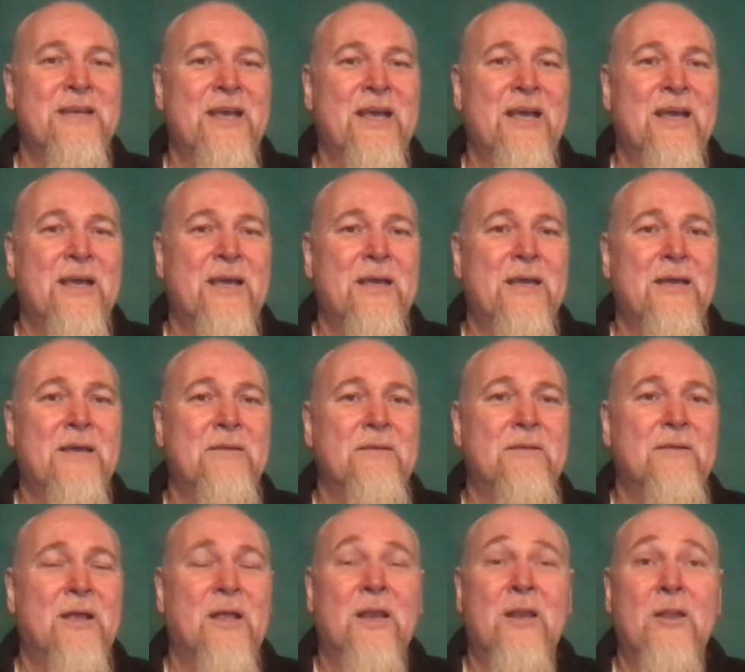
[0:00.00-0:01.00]

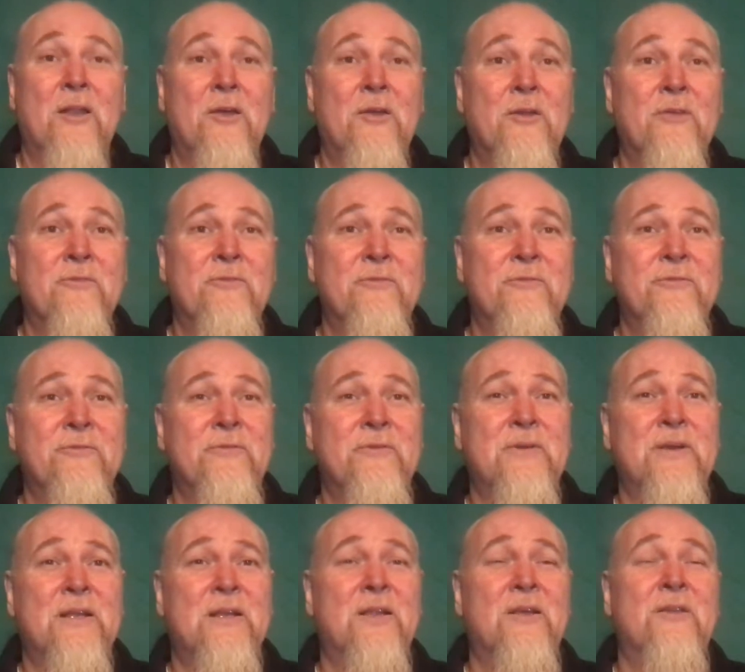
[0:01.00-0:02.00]
A lot of
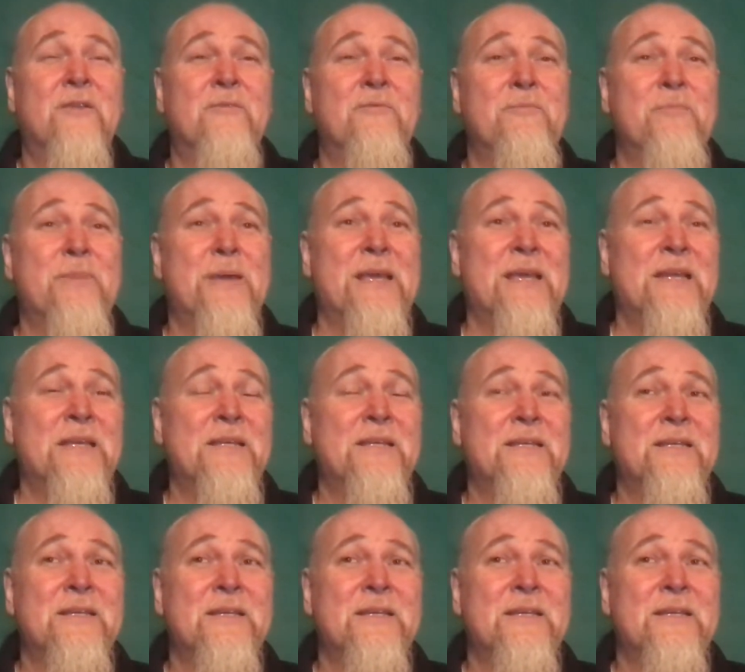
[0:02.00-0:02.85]
meat,